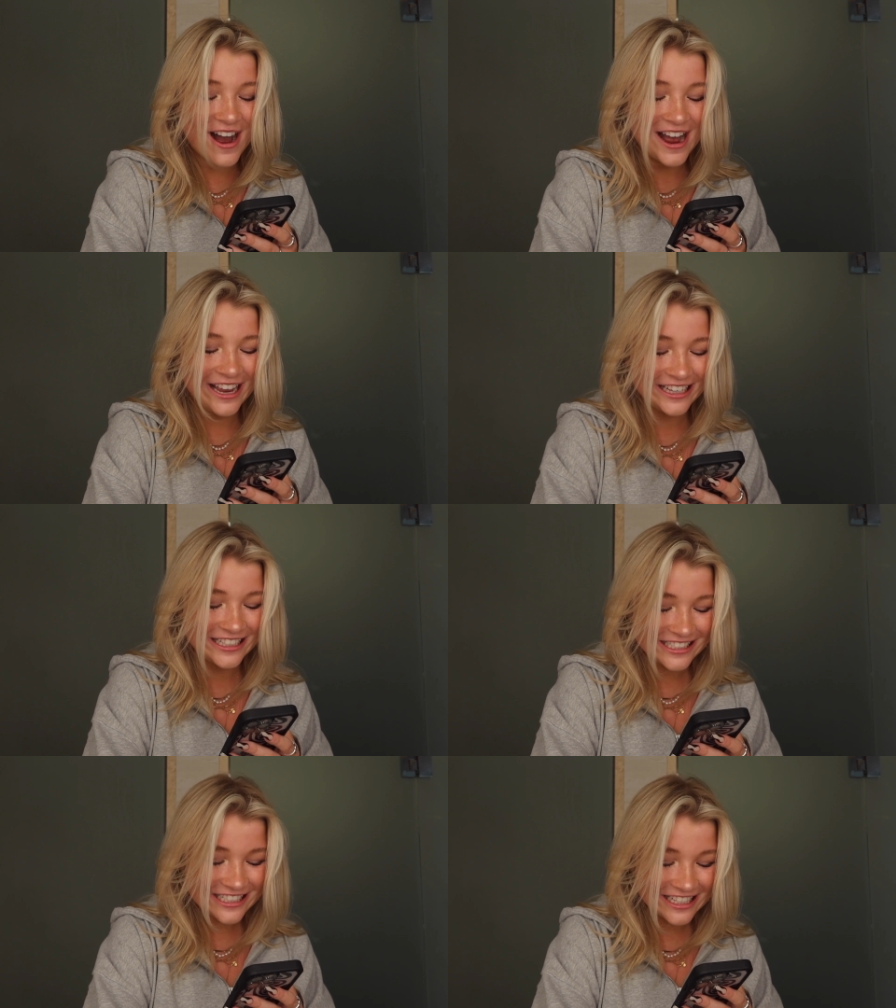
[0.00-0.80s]

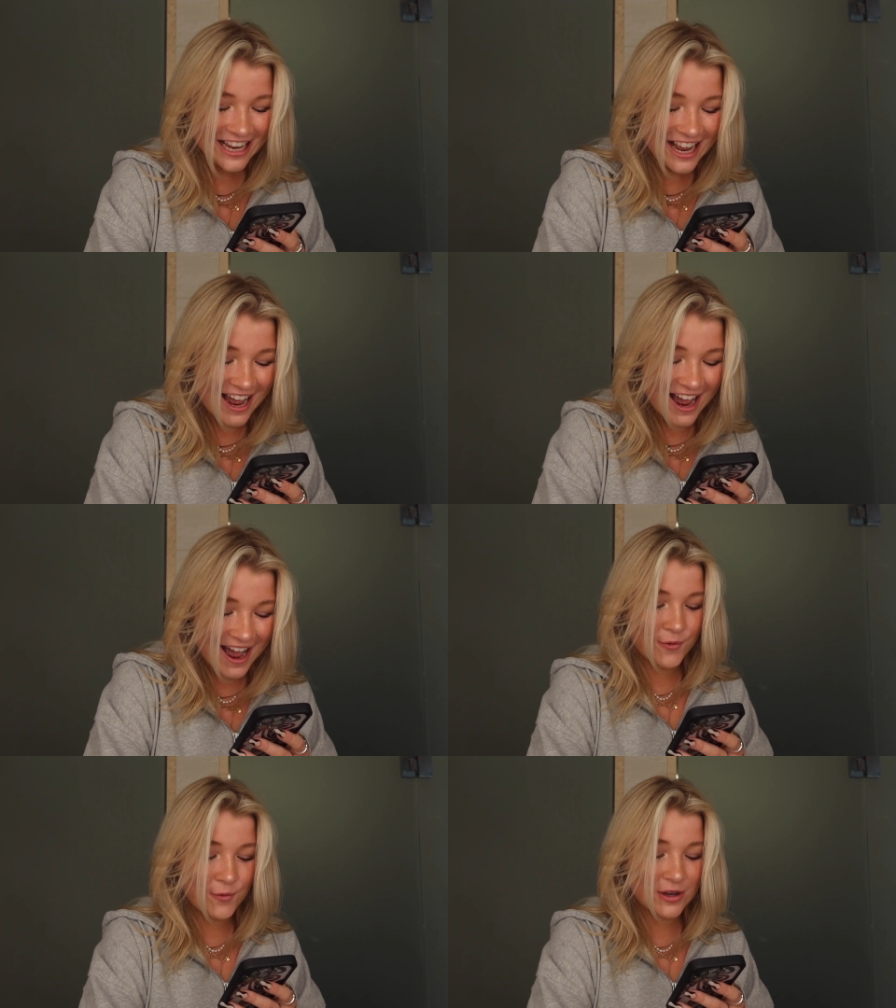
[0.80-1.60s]
But
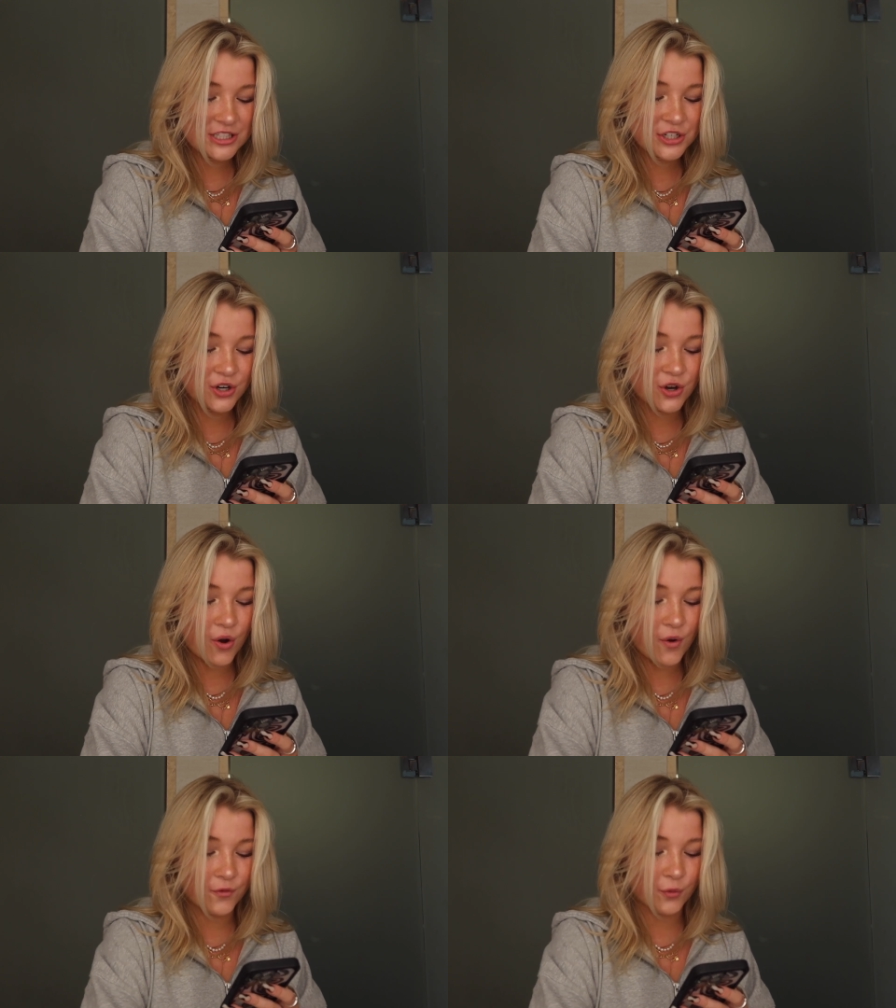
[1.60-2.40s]
what's your
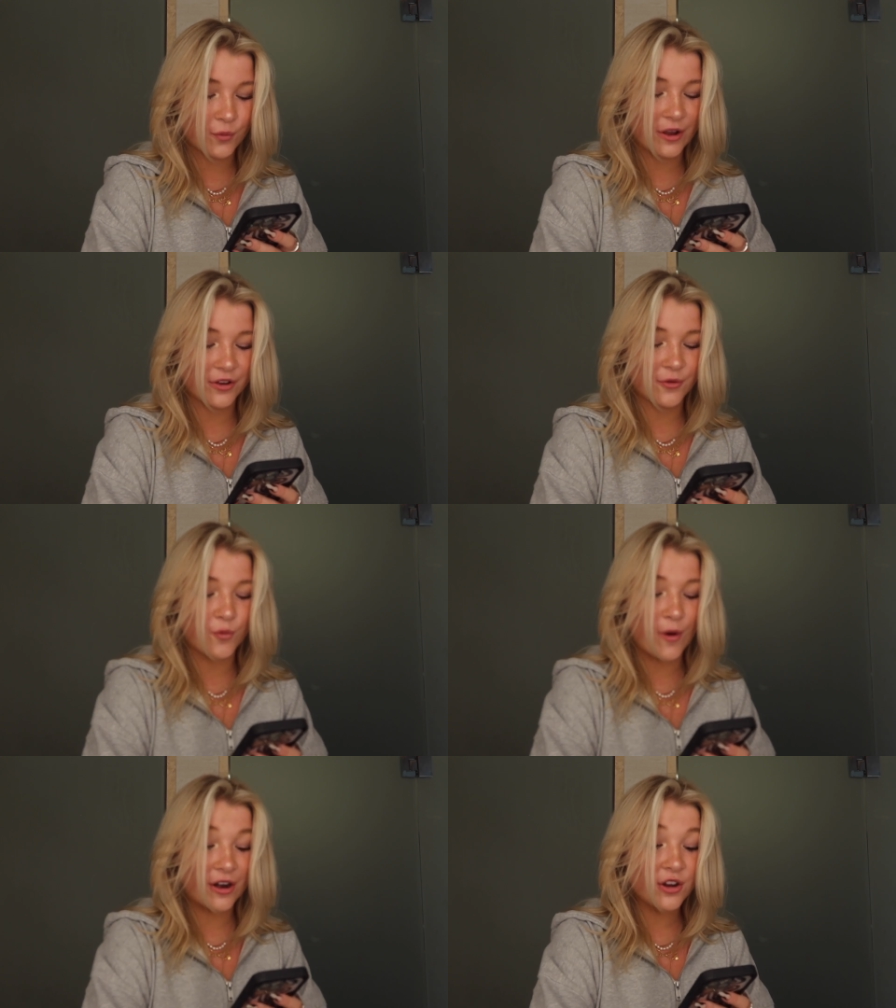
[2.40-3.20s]
goal for where,
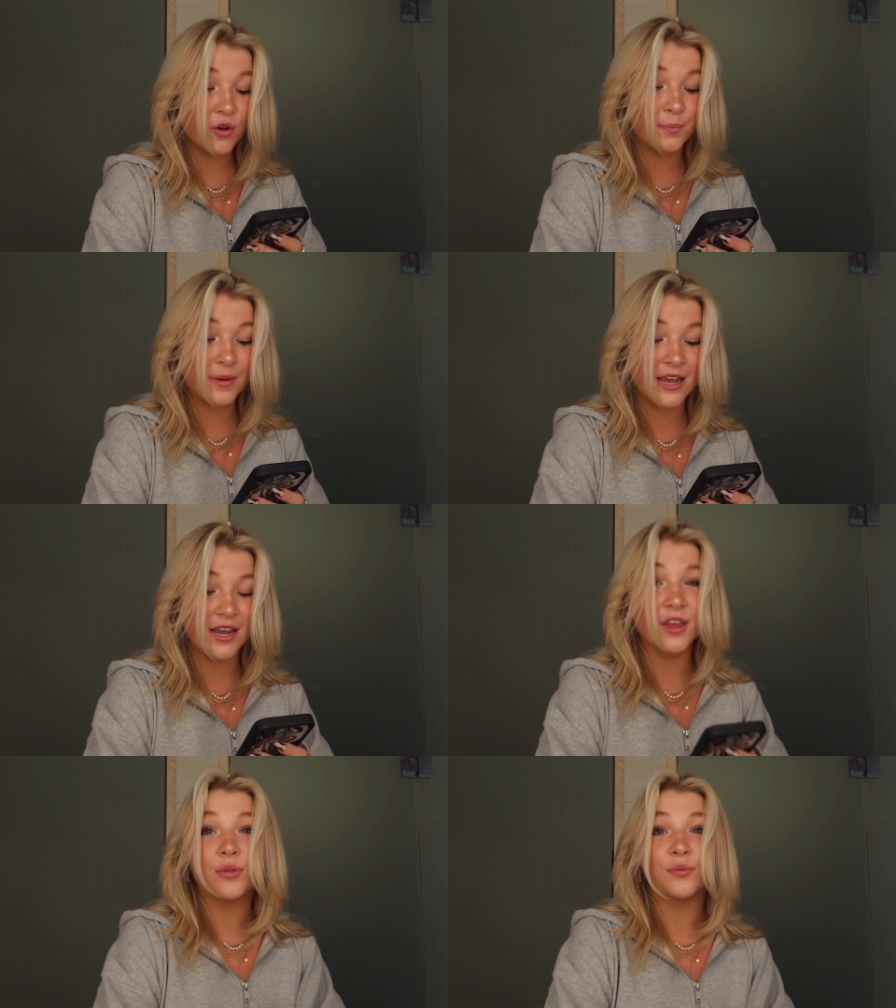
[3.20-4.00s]
where you'll
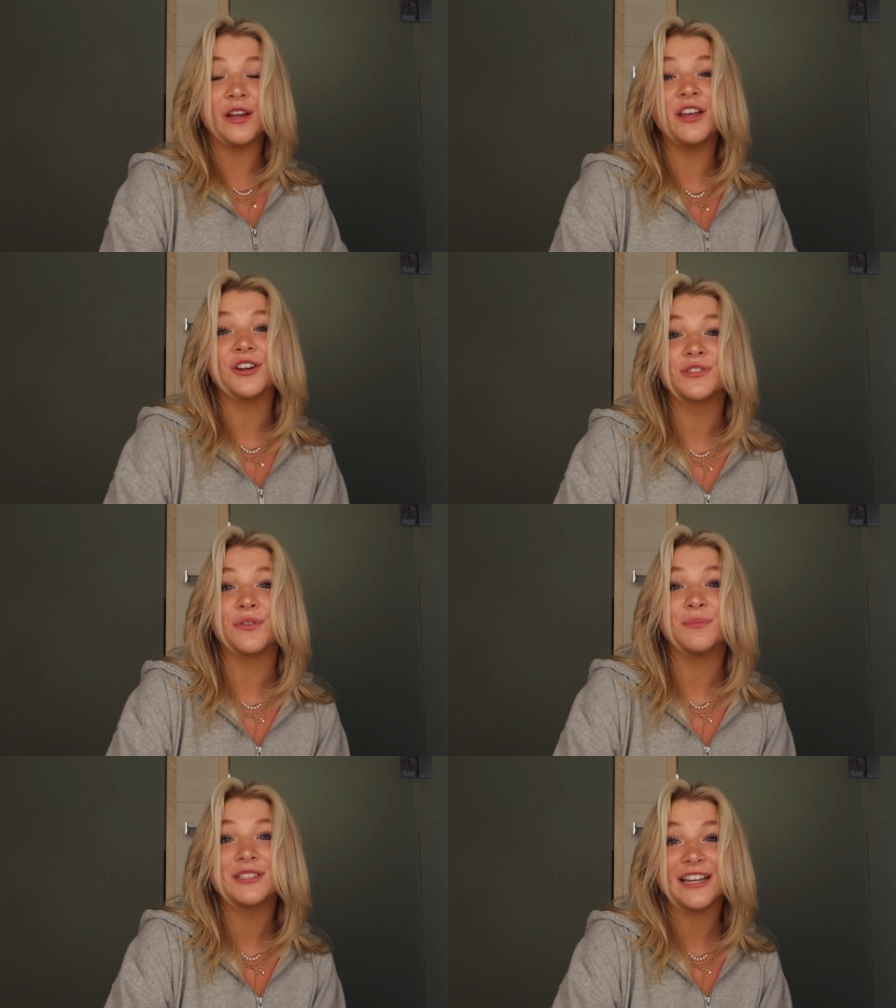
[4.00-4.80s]
be three years
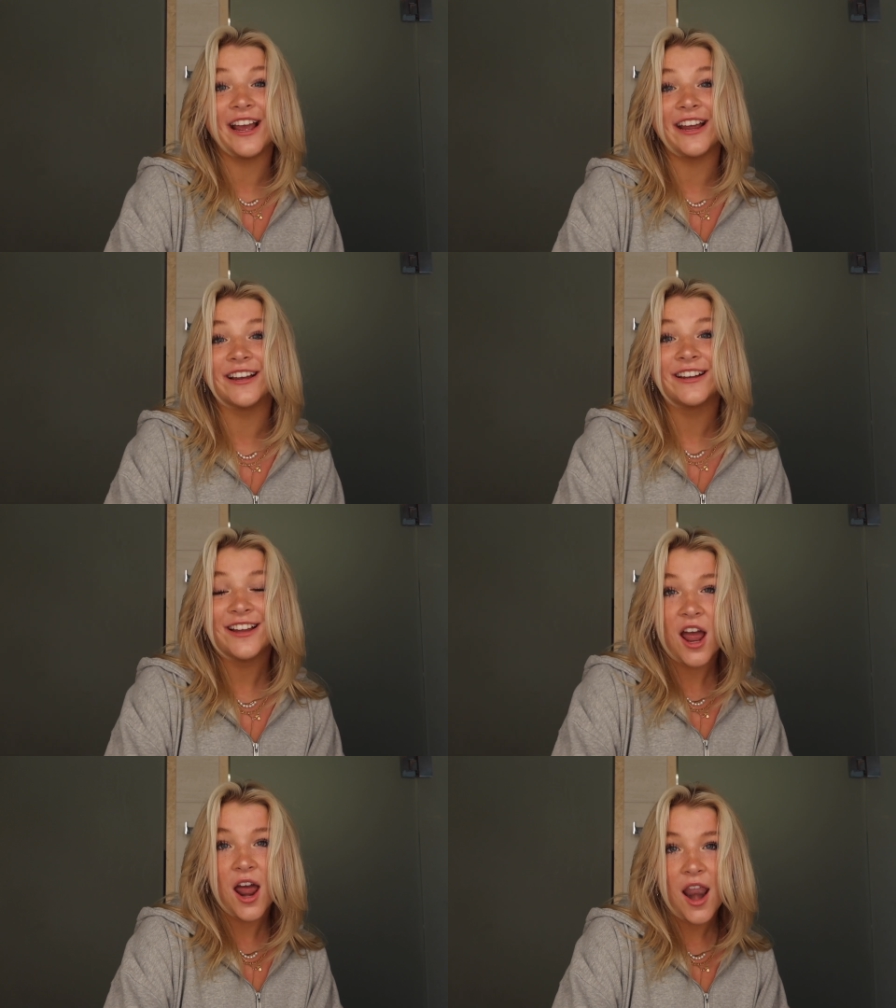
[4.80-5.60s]
from today?
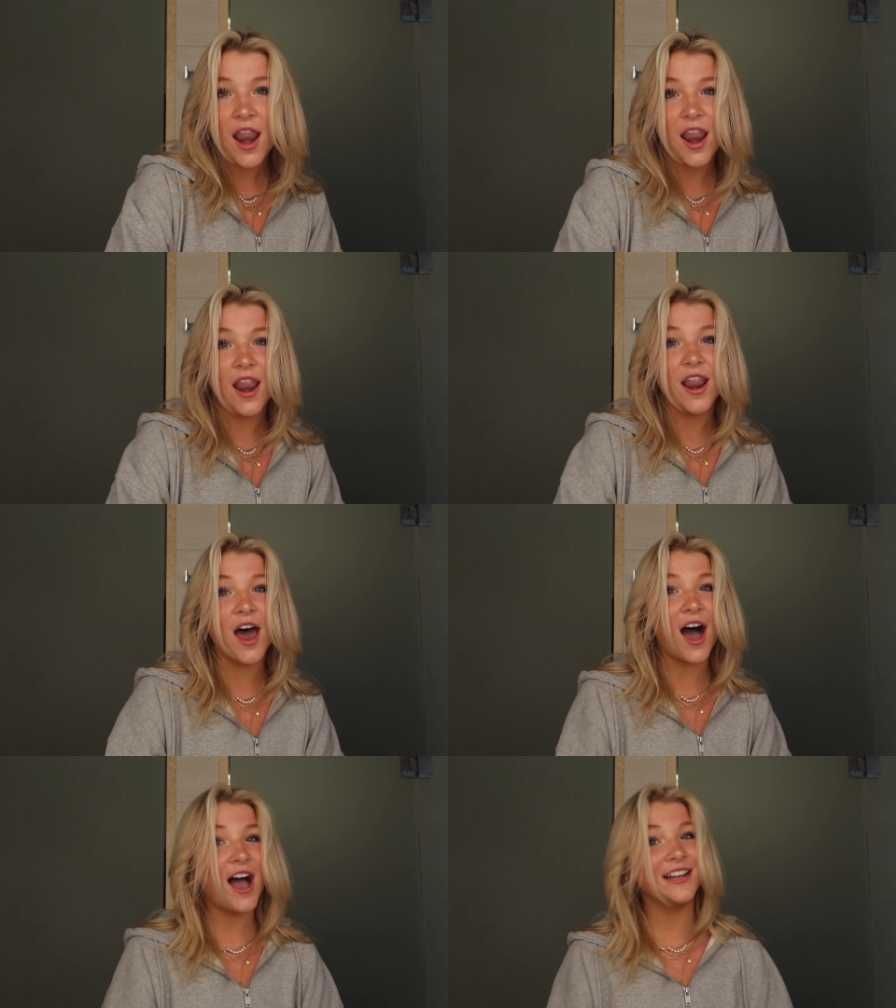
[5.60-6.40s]

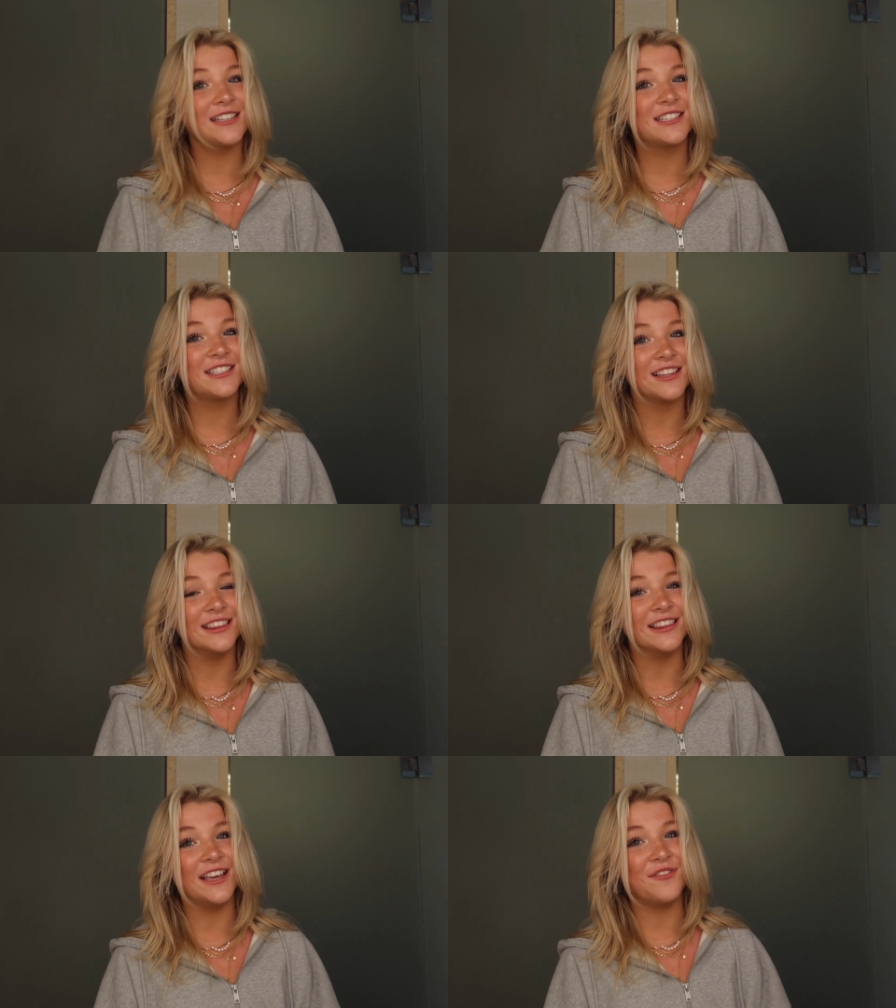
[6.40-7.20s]
Not
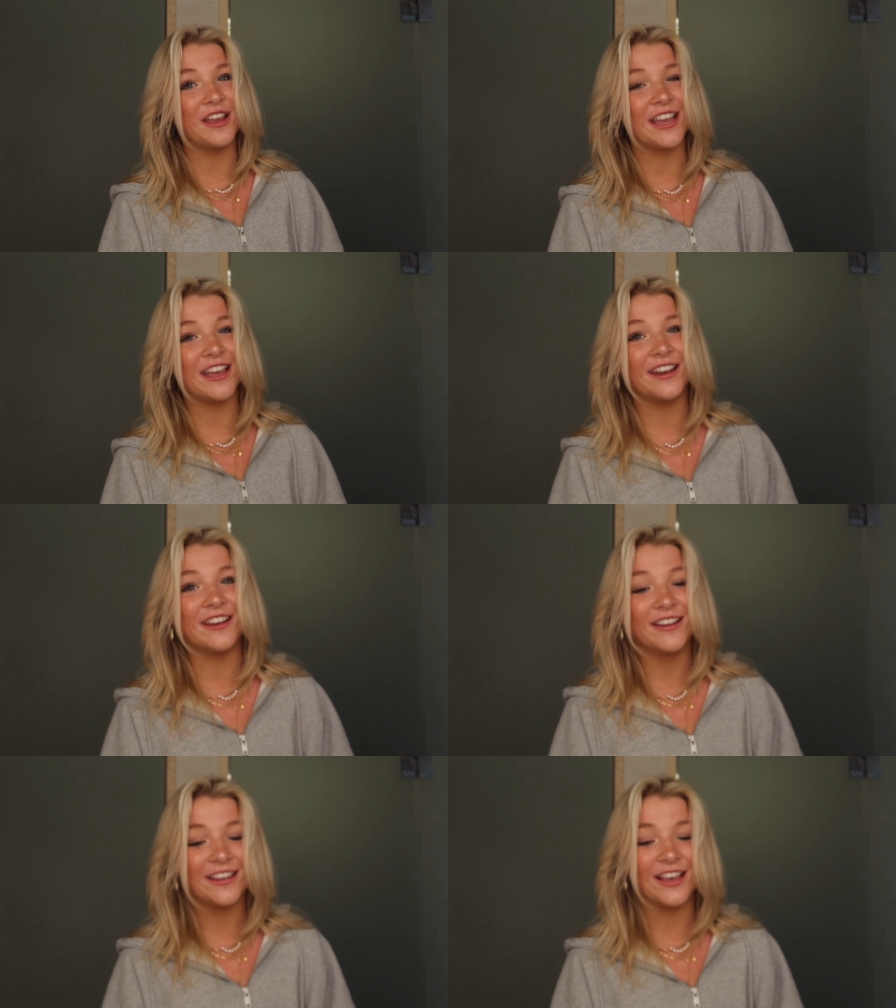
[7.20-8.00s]
living
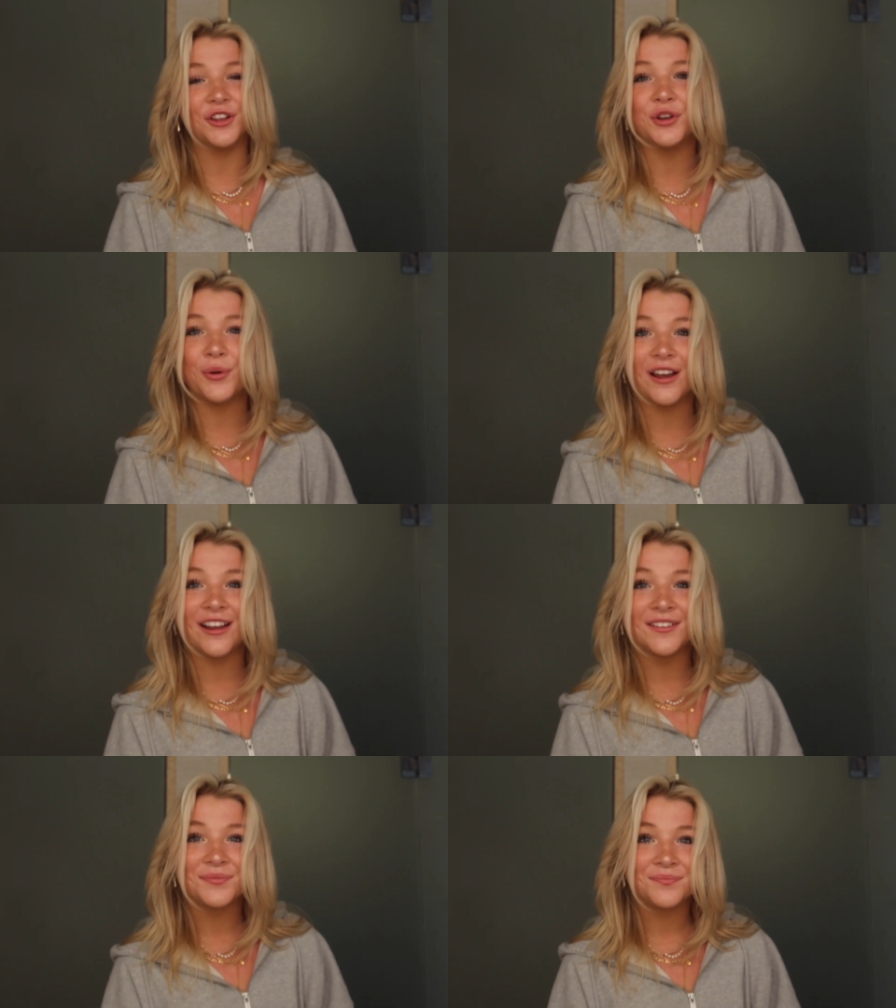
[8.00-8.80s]
in Illinois